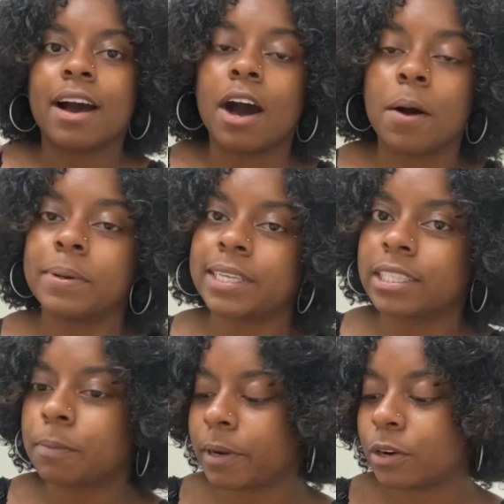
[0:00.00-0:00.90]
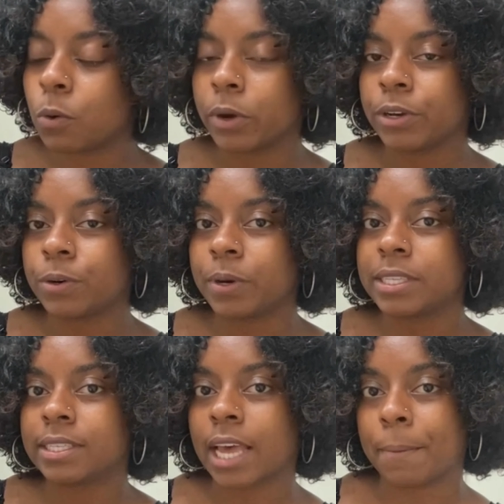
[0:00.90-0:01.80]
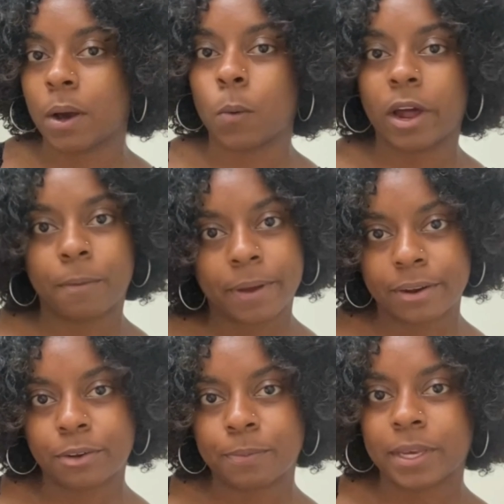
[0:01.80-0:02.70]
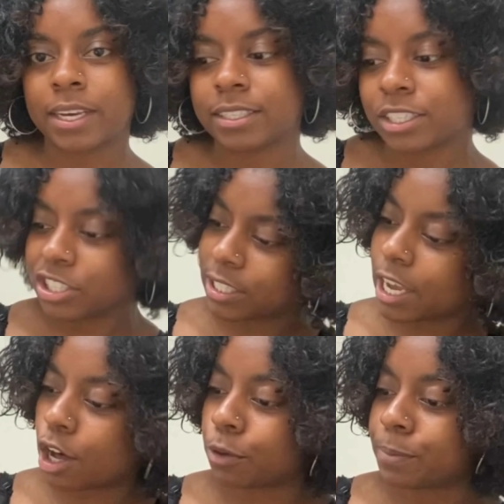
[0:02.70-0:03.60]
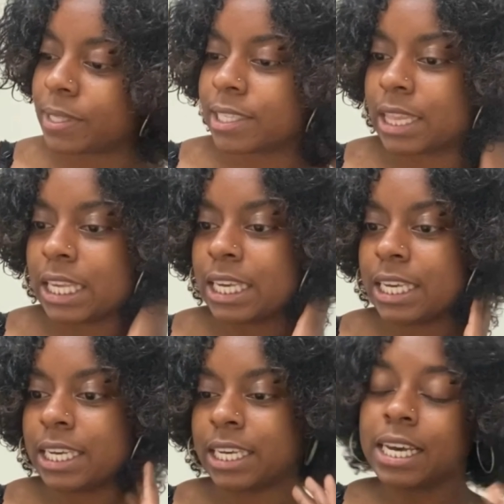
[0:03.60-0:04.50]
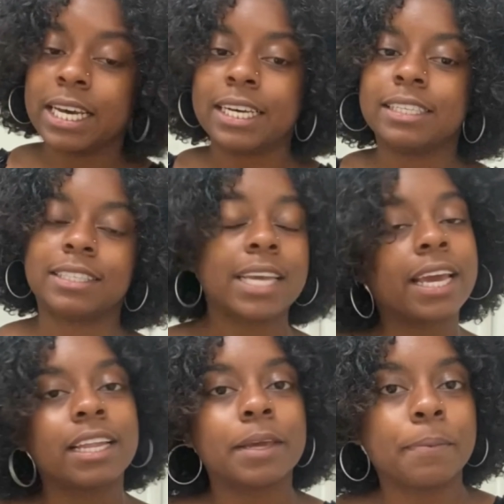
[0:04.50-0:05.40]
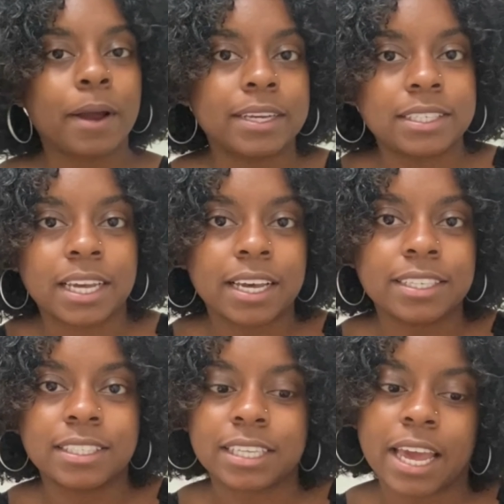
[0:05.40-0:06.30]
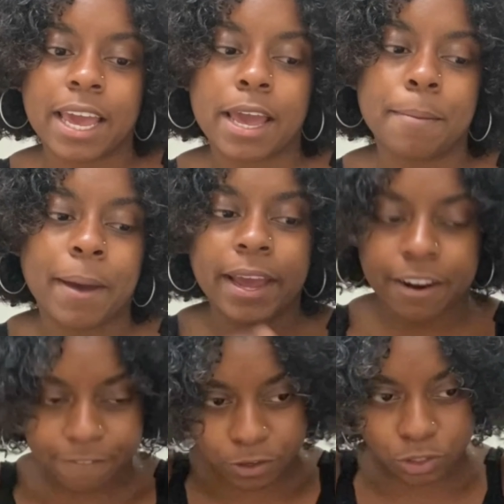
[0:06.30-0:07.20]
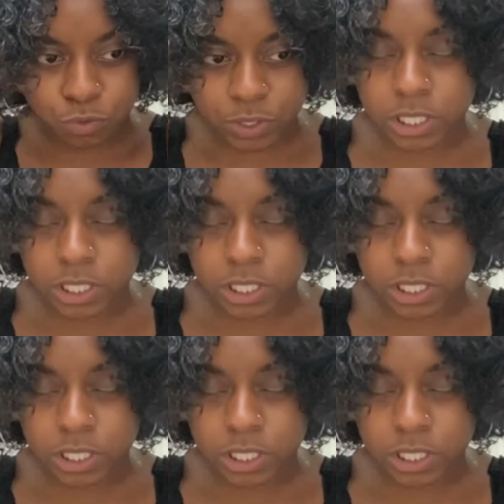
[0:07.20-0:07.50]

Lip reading: always like to put an oil inside my water bottle because it just helps the detangling process and my hair feels really